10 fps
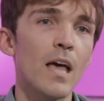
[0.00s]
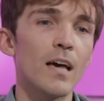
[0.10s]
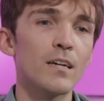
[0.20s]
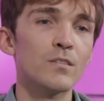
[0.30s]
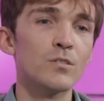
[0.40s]

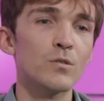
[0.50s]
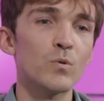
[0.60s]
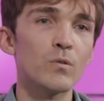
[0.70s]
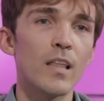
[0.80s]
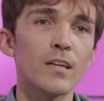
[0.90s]
And
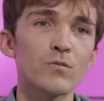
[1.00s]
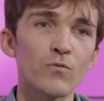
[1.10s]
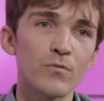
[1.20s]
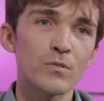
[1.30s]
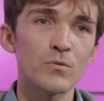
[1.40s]
we would like
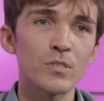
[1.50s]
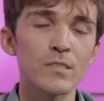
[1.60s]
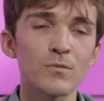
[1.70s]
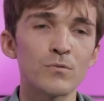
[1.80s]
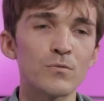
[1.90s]
to
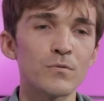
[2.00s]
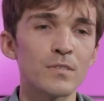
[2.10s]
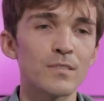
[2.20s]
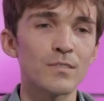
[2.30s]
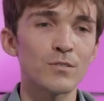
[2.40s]

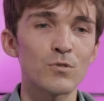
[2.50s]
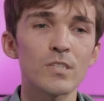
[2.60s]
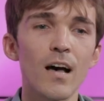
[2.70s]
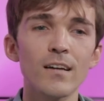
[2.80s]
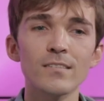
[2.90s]

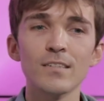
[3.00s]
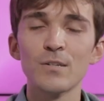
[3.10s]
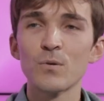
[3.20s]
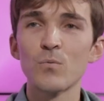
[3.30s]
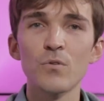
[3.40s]
start
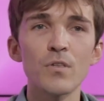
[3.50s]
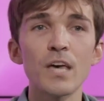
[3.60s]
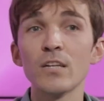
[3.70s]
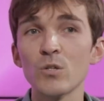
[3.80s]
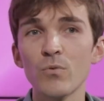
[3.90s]
with
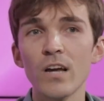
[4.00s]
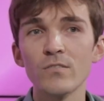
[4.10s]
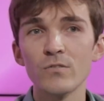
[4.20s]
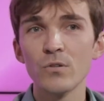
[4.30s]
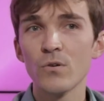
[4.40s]
the
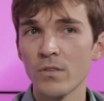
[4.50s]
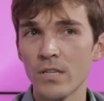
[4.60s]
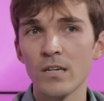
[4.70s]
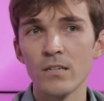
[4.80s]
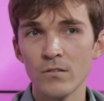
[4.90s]
enterprise view on
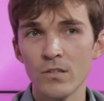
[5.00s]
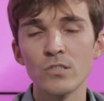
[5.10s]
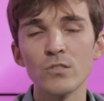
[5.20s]
this